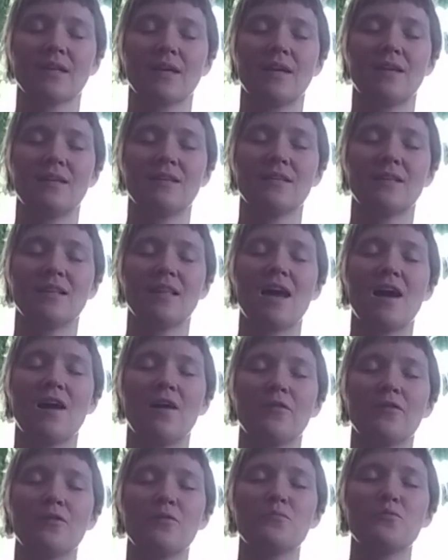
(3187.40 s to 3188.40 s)
And
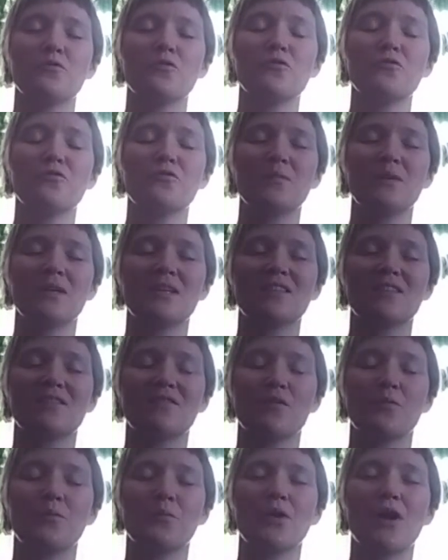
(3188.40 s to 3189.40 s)
allow the movement of
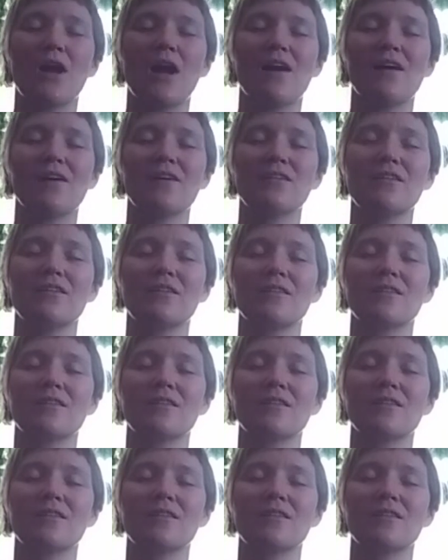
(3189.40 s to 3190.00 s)
the breath